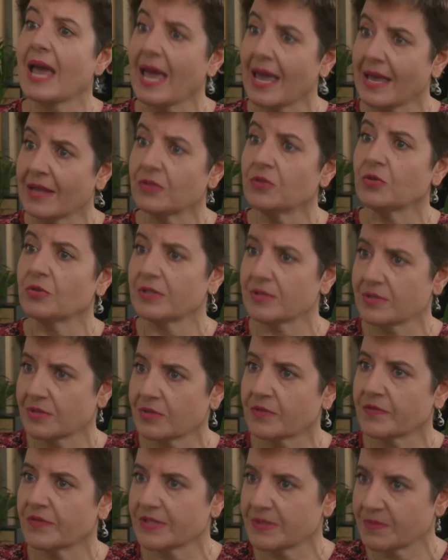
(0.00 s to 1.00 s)
and to the
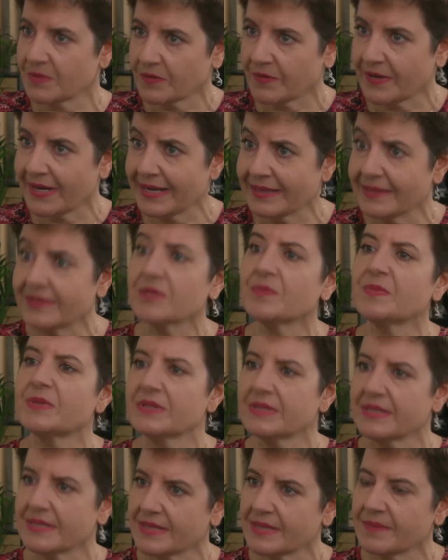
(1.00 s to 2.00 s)
service providers
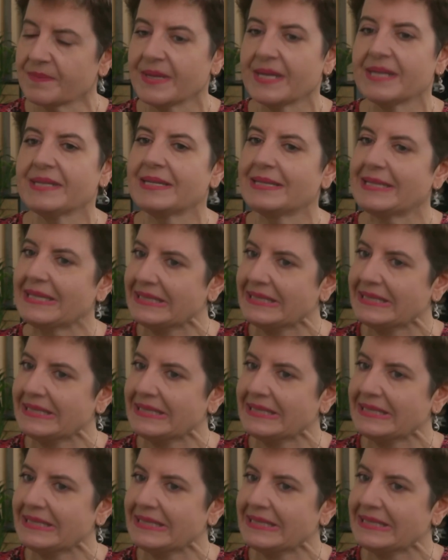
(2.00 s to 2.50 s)
participating